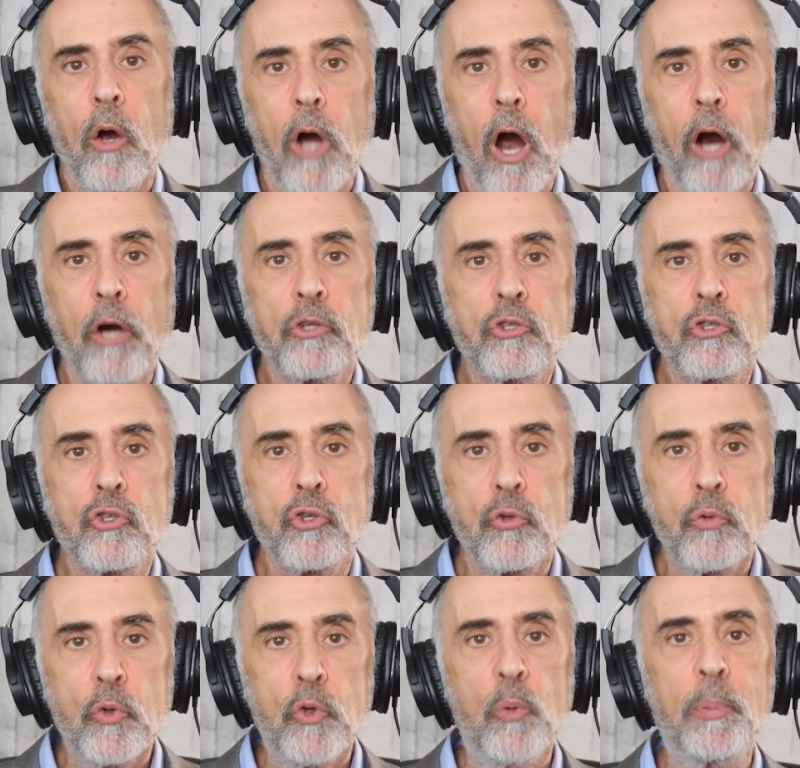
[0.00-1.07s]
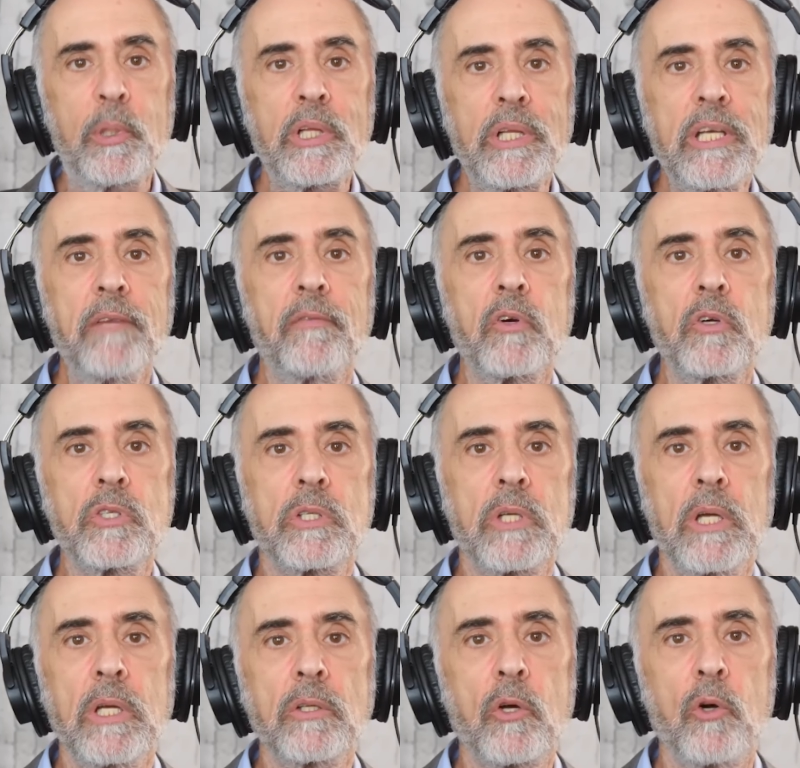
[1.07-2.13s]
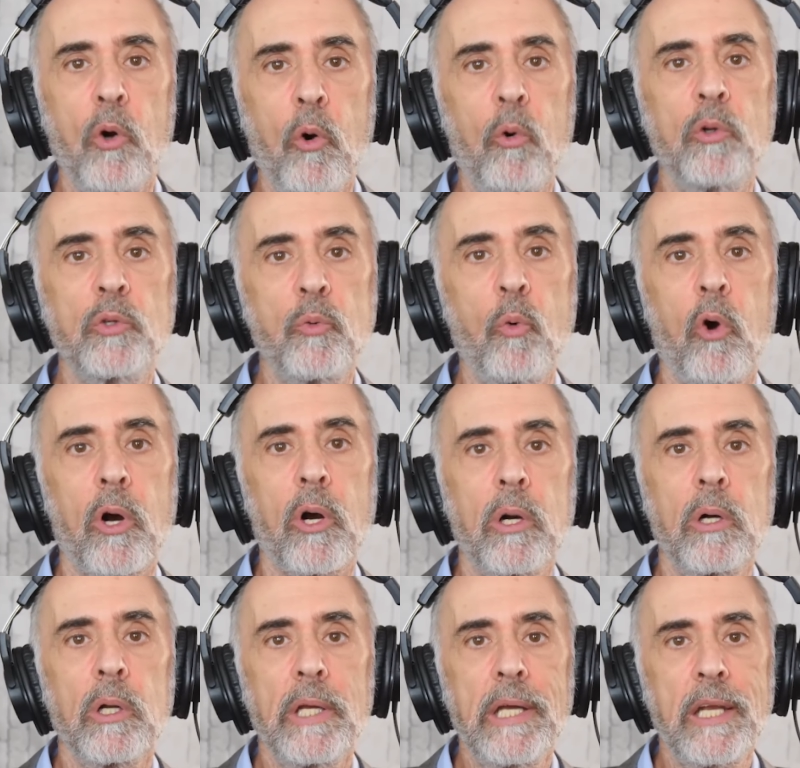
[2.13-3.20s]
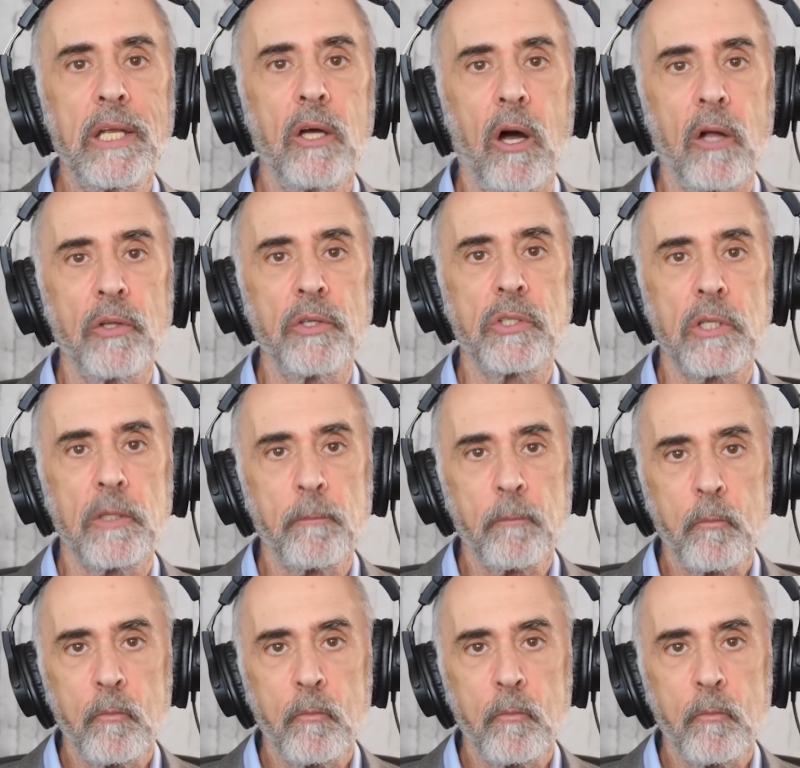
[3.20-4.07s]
are true believers in Cold War ideology.